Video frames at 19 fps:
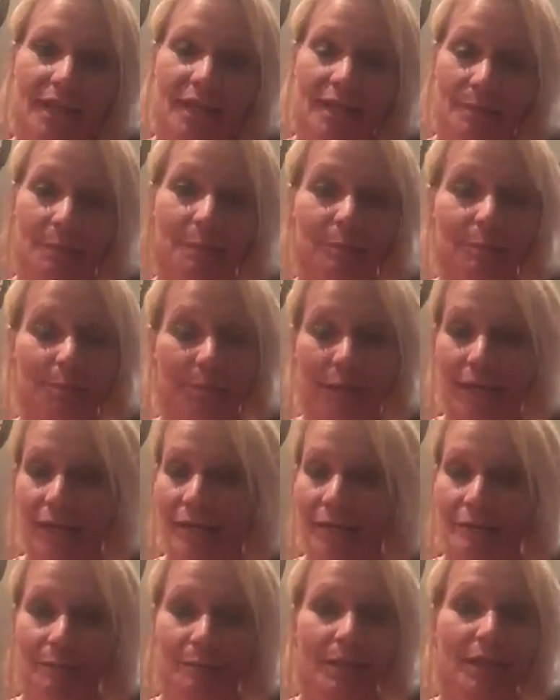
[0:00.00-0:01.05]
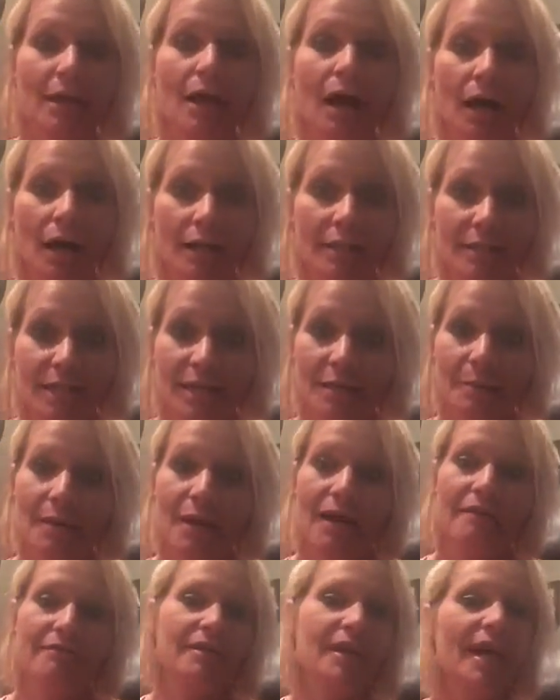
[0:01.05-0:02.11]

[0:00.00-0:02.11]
and, a, and beyond and above.